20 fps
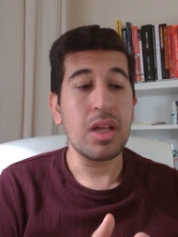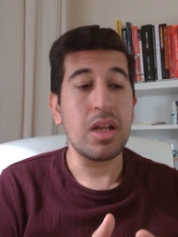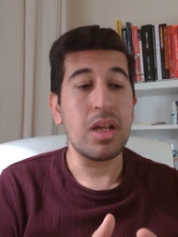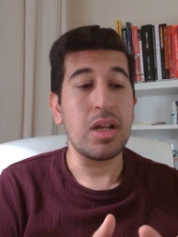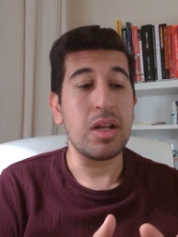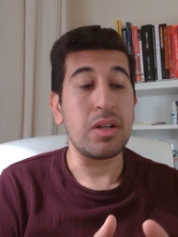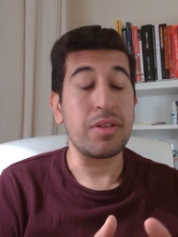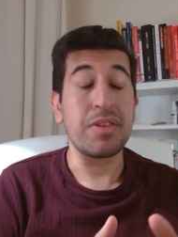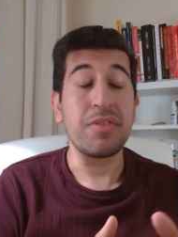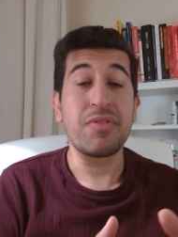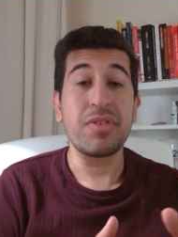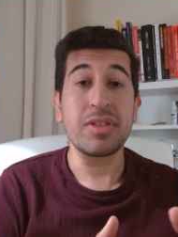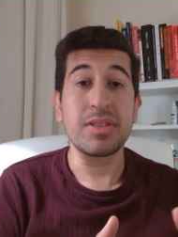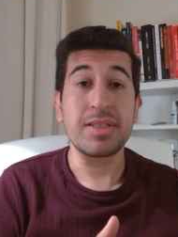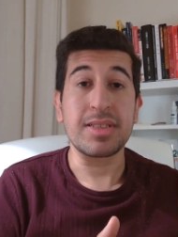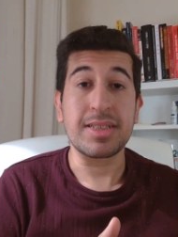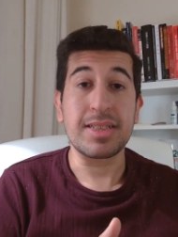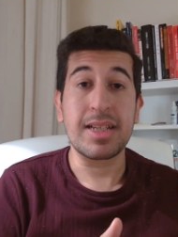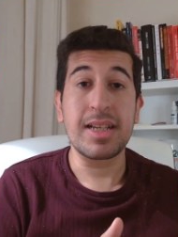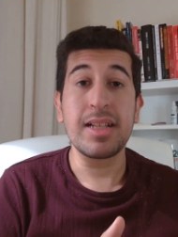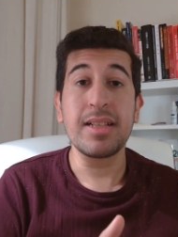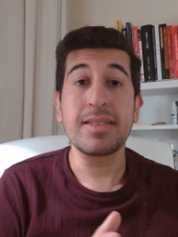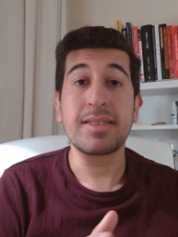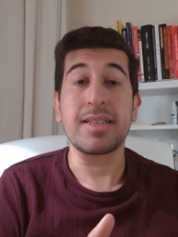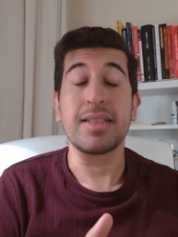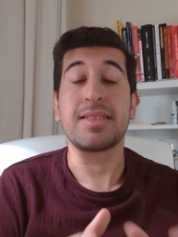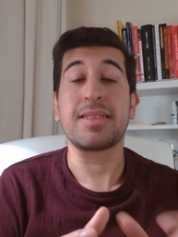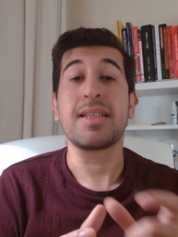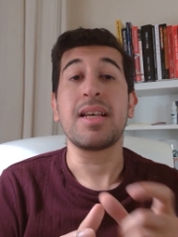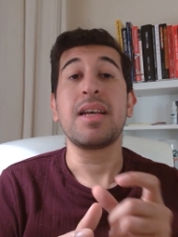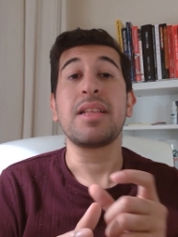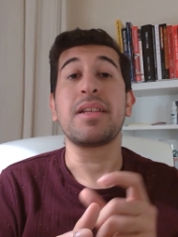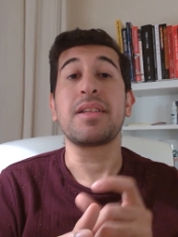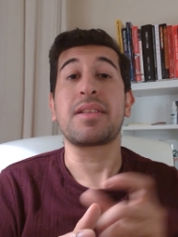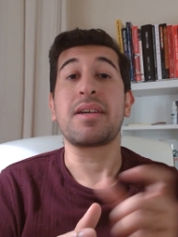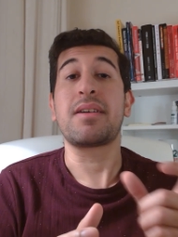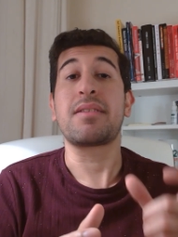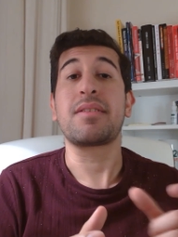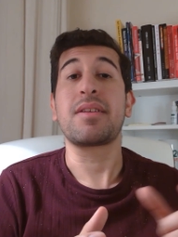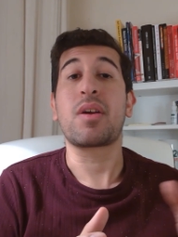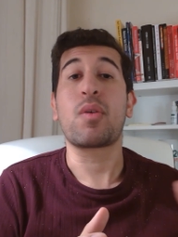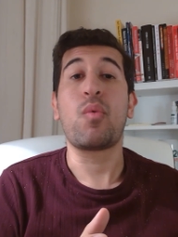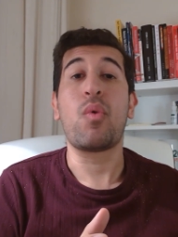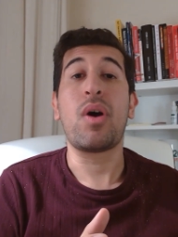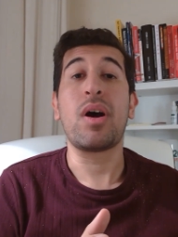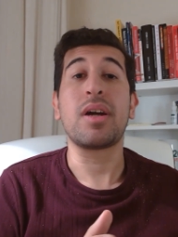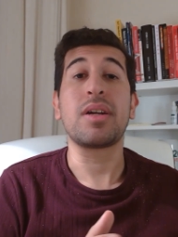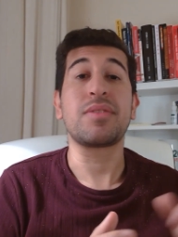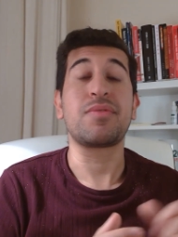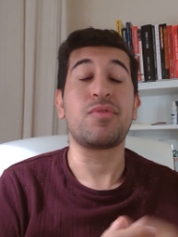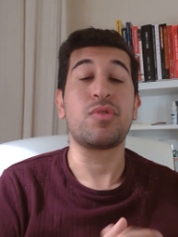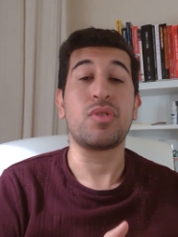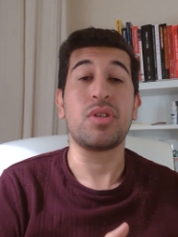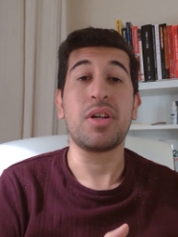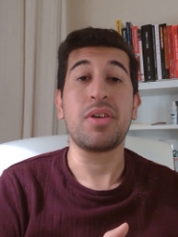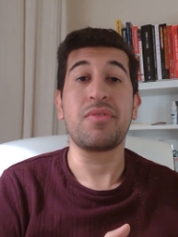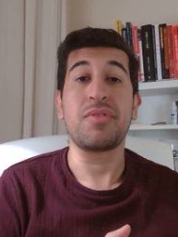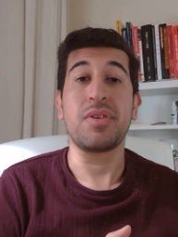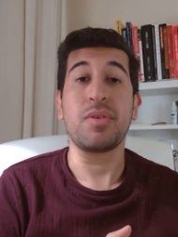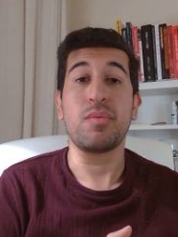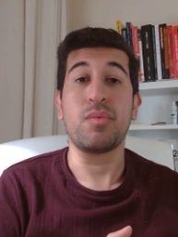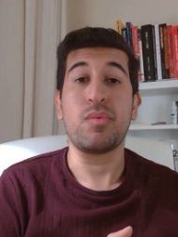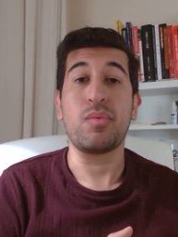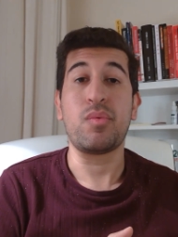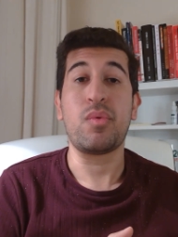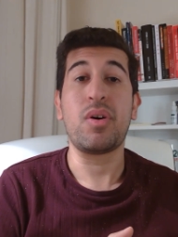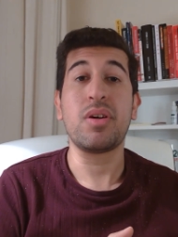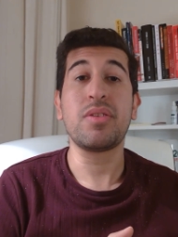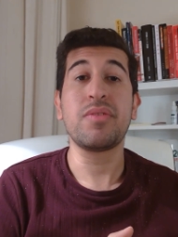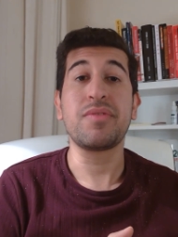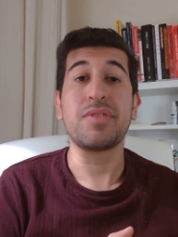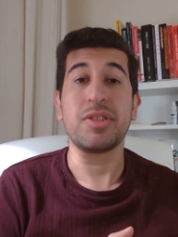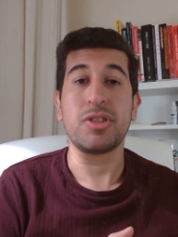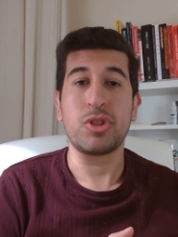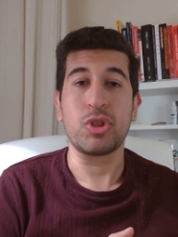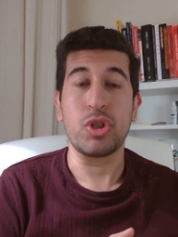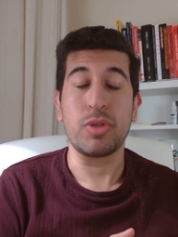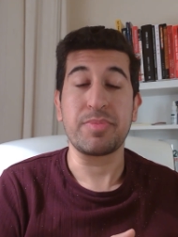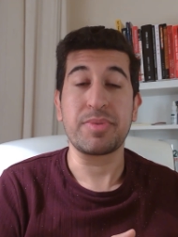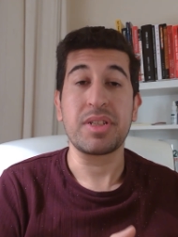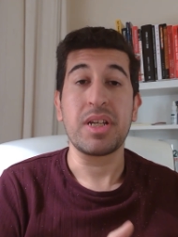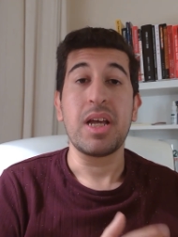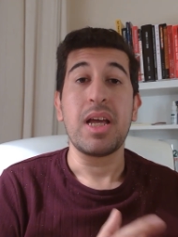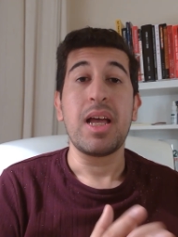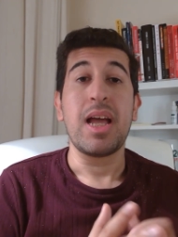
uh, different skill sets that are required for every one of these jobs.